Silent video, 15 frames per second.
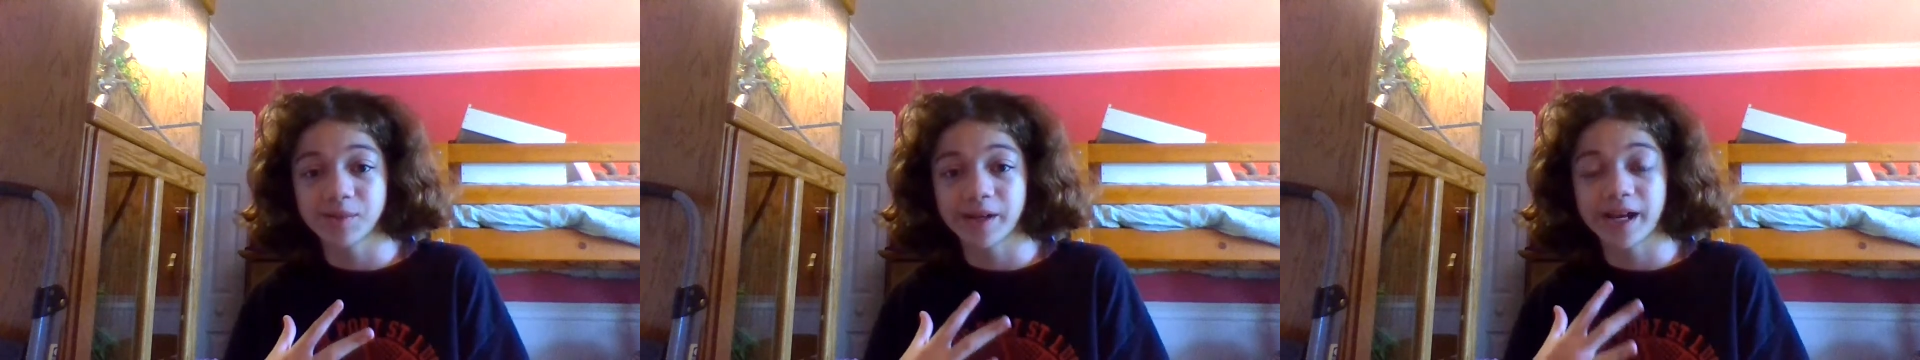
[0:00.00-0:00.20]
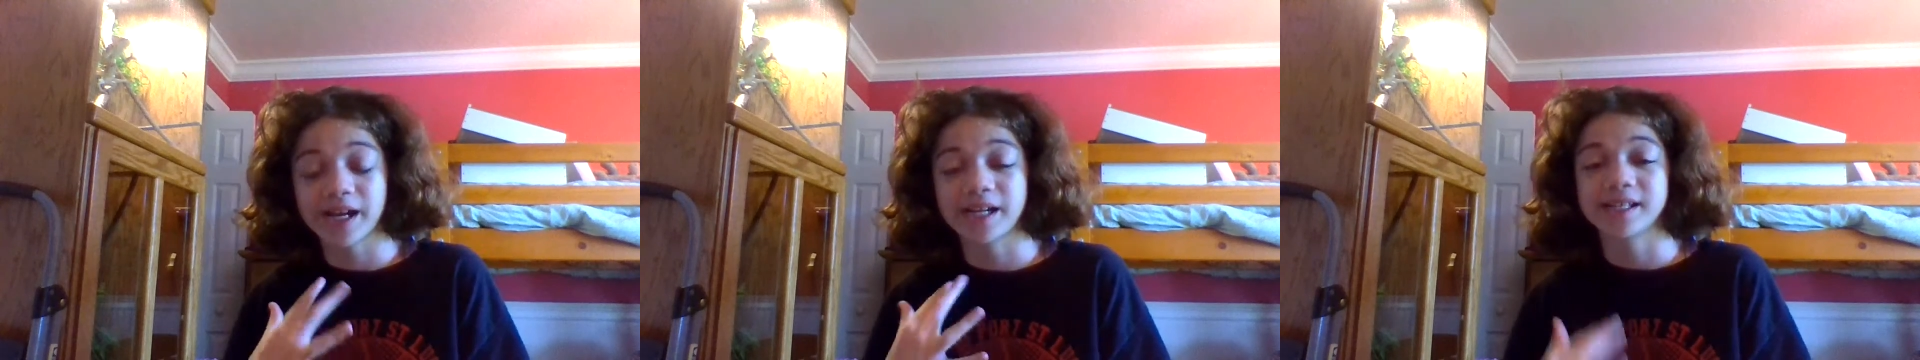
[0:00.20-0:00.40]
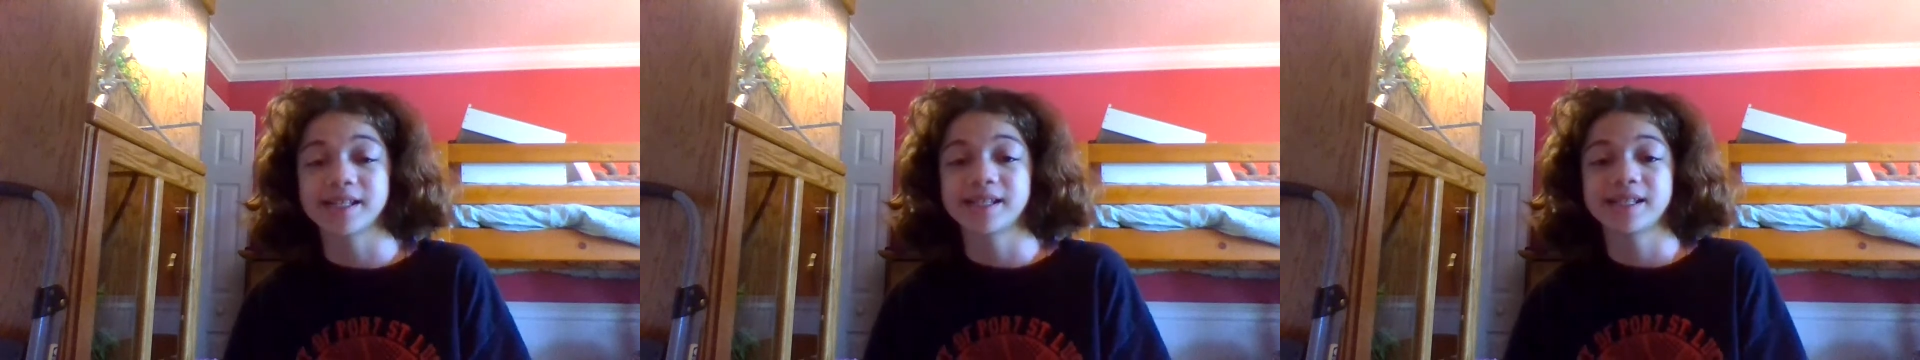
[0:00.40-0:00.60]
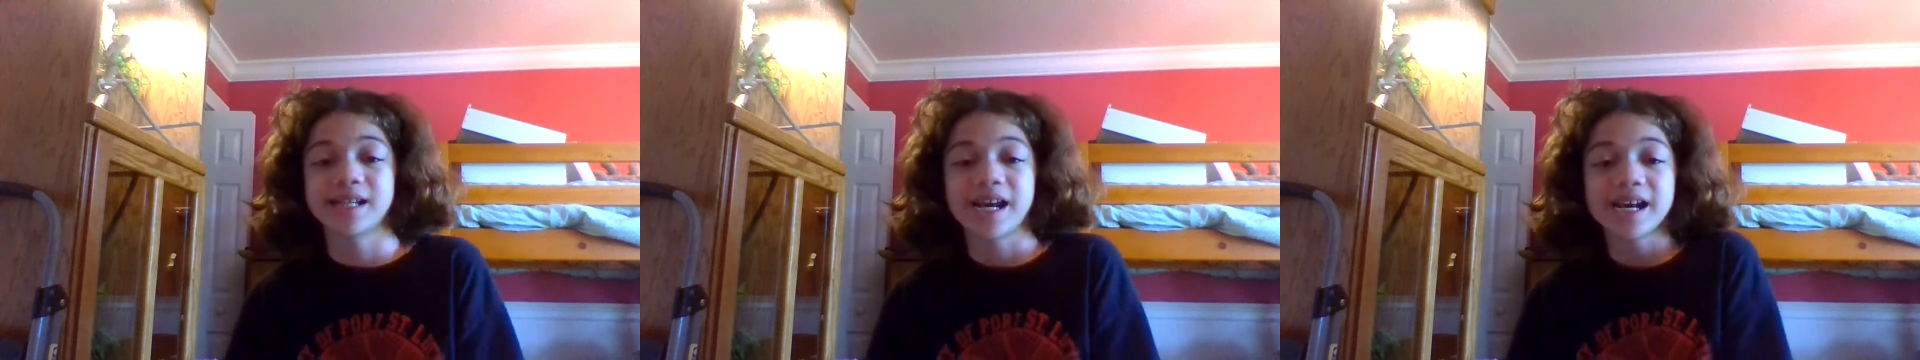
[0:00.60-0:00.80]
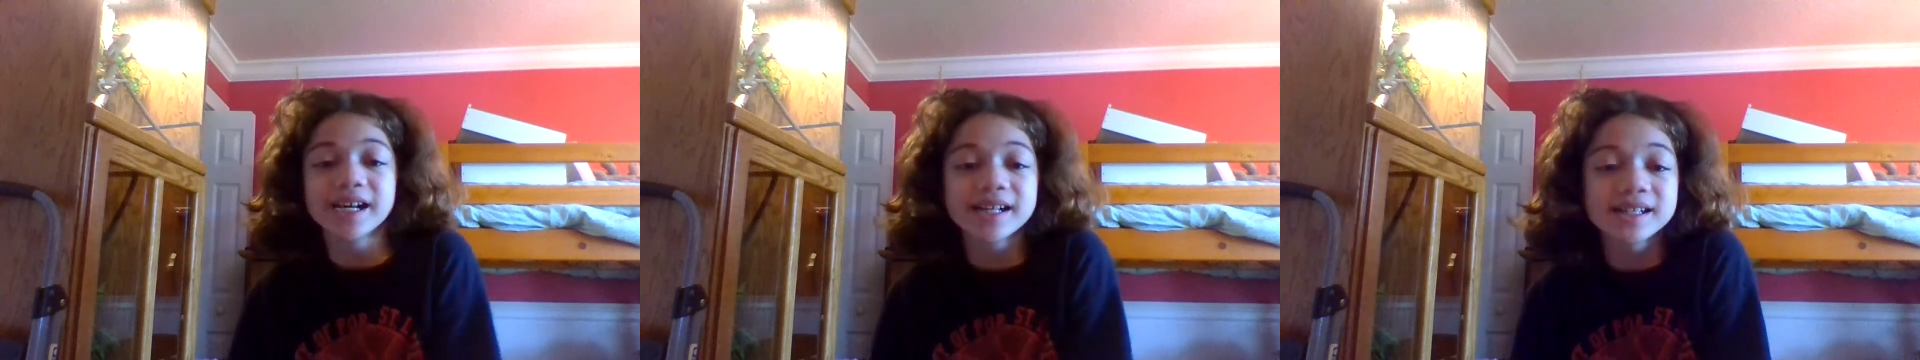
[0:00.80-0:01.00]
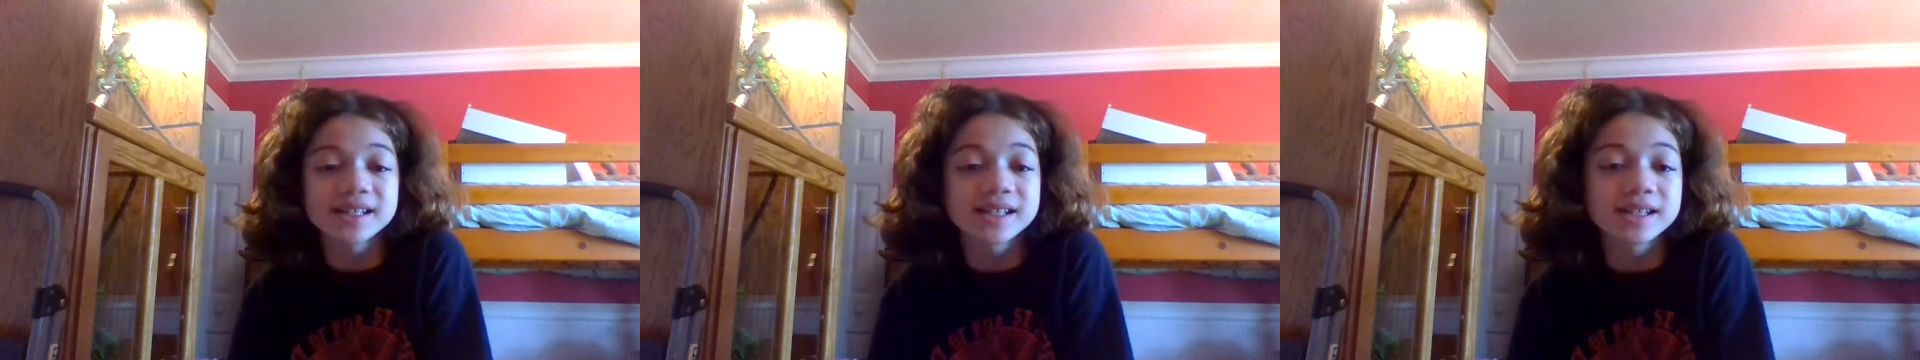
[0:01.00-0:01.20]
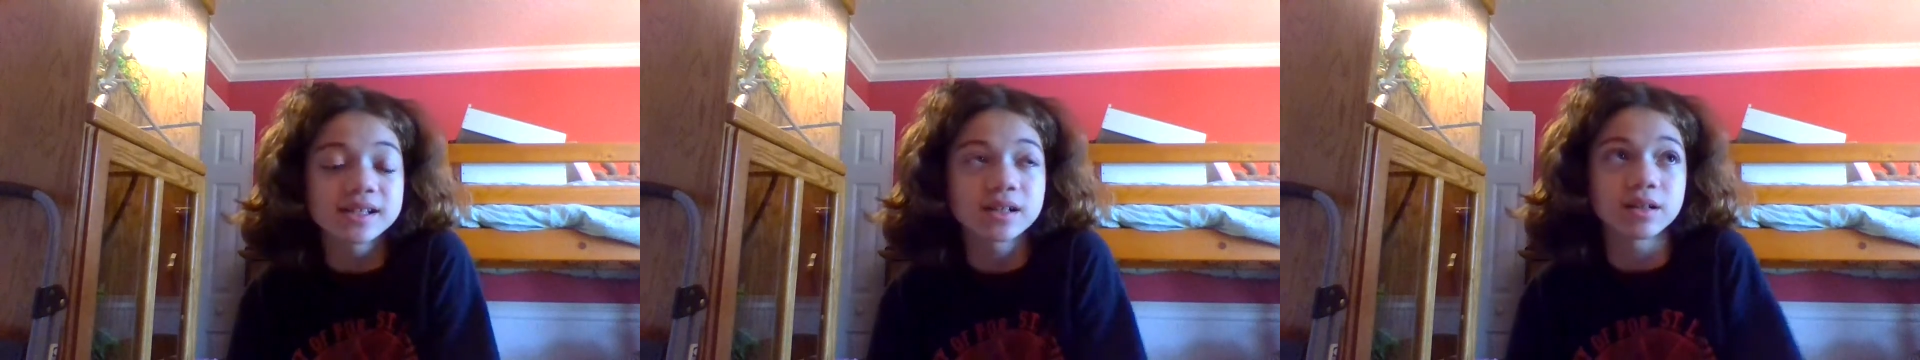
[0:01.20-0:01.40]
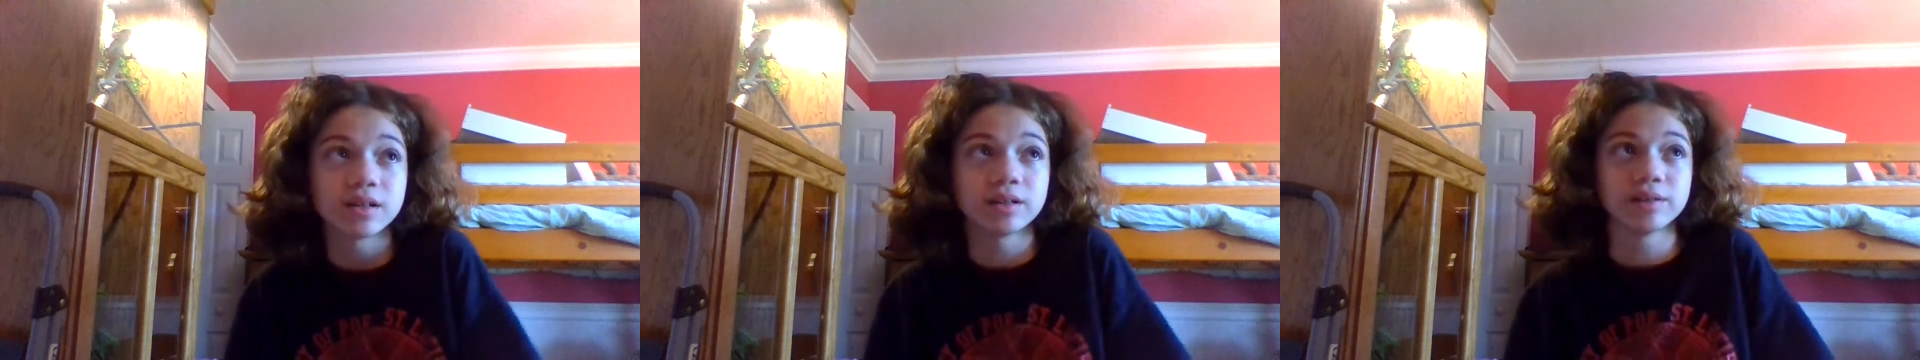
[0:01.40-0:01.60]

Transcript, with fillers: we're getting snakes.